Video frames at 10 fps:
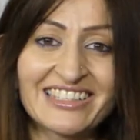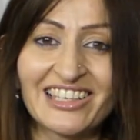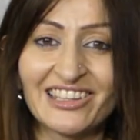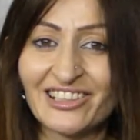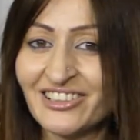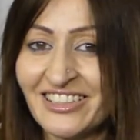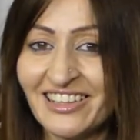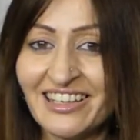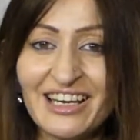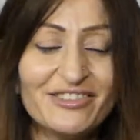A little to the
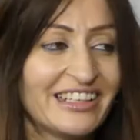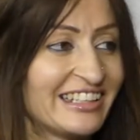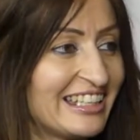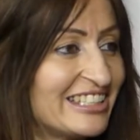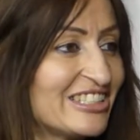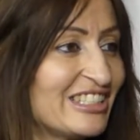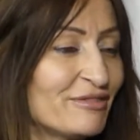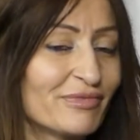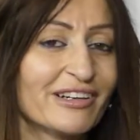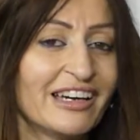left and an inch
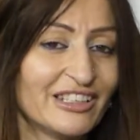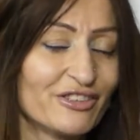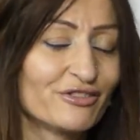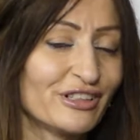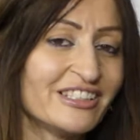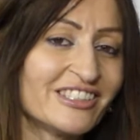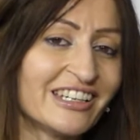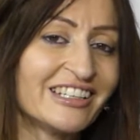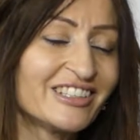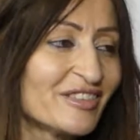deeper, and you've reached
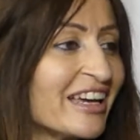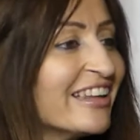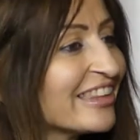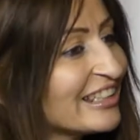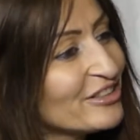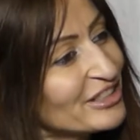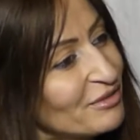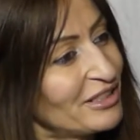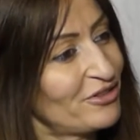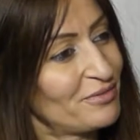it. Thank you so
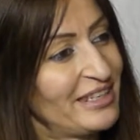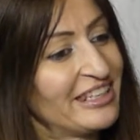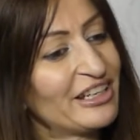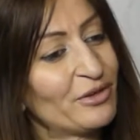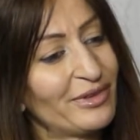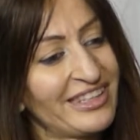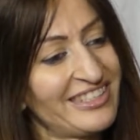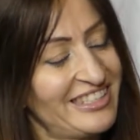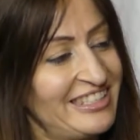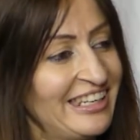much for being here with us
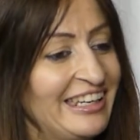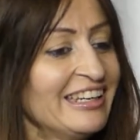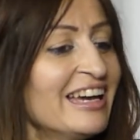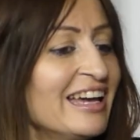today.